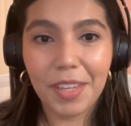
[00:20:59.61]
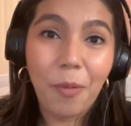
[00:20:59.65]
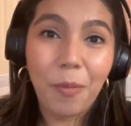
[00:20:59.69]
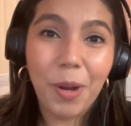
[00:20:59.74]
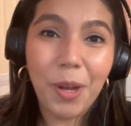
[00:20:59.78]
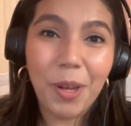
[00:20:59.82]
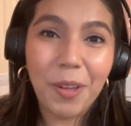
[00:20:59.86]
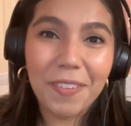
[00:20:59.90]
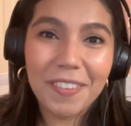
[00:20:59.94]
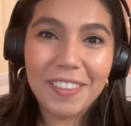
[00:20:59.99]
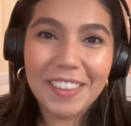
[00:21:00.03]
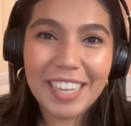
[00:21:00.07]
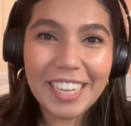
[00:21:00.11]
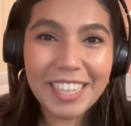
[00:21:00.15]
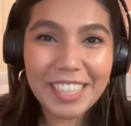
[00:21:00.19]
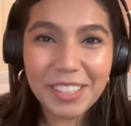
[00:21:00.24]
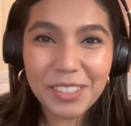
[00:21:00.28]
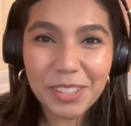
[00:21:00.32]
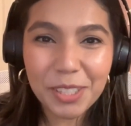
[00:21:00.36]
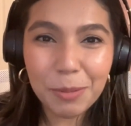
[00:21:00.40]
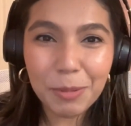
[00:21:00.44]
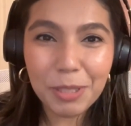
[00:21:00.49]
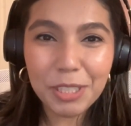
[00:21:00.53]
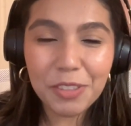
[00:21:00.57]
Well, thank
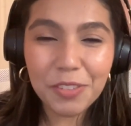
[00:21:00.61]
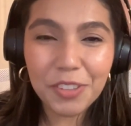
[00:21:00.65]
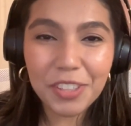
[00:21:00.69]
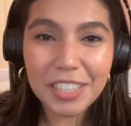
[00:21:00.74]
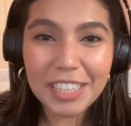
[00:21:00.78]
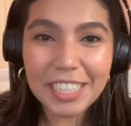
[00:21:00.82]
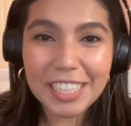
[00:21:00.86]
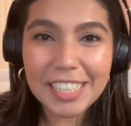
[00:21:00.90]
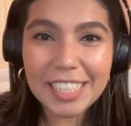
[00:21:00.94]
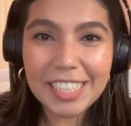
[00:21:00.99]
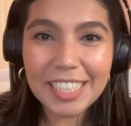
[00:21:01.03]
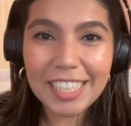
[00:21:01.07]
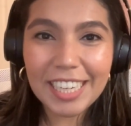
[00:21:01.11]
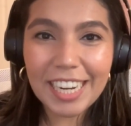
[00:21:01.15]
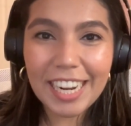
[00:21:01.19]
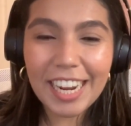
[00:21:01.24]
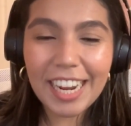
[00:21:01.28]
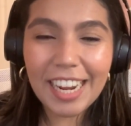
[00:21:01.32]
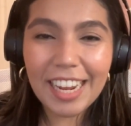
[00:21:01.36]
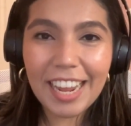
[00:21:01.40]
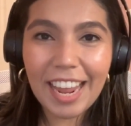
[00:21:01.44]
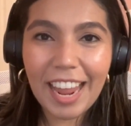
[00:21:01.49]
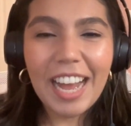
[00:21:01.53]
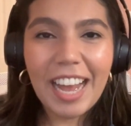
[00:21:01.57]
you so much for
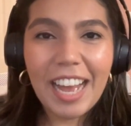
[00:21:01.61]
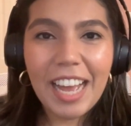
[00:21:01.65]
listening.